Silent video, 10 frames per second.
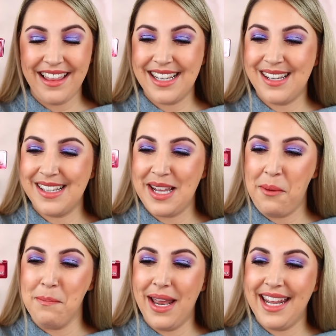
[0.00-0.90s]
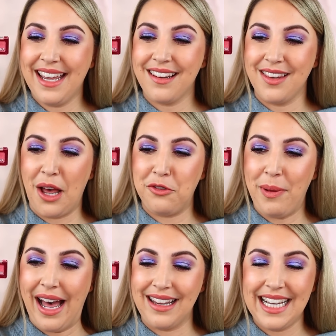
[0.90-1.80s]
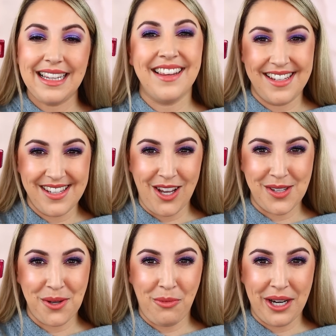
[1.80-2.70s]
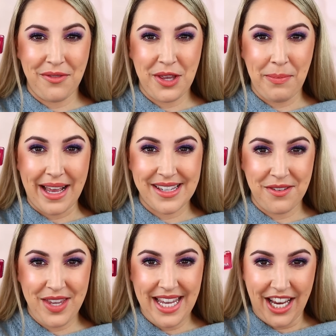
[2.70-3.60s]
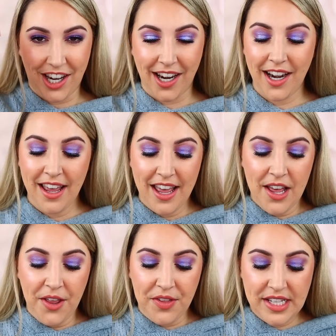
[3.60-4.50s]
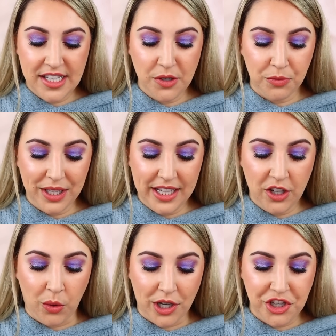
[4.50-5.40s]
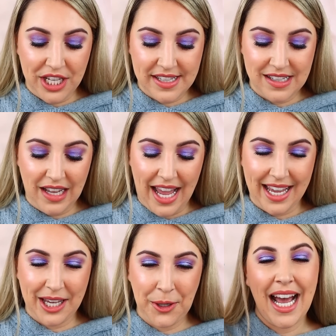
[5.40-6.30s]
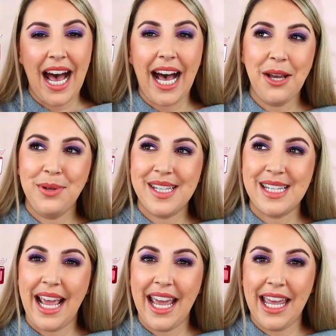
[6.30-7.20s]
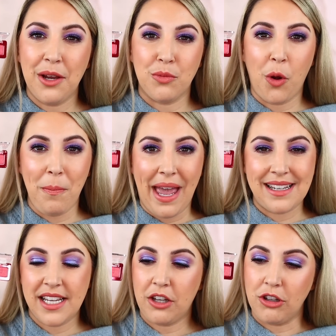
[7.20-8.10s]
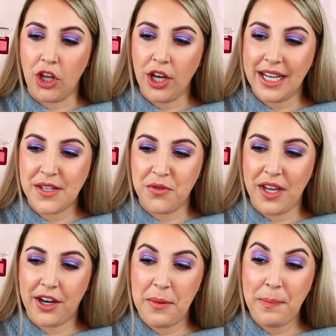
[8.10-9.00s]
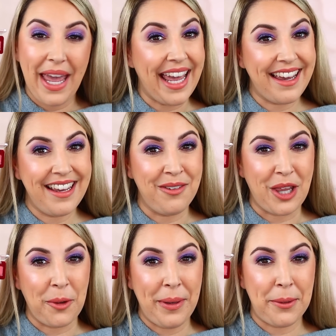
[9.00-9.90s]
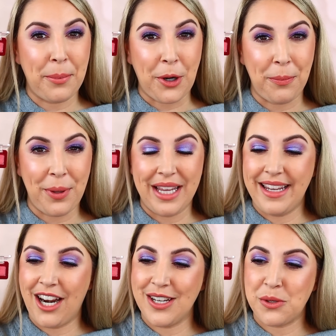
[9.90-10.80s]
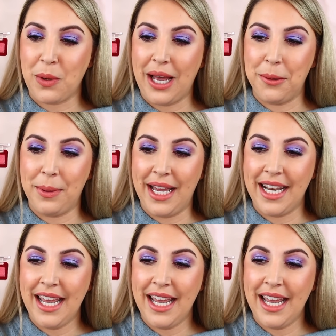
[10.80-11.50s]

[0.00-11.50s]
This is the Mini Love palette. This is also one of the best of the year. This is a really gorgeous, like, I would say romantic look. It's very pink, a little bit of purple in there as well, but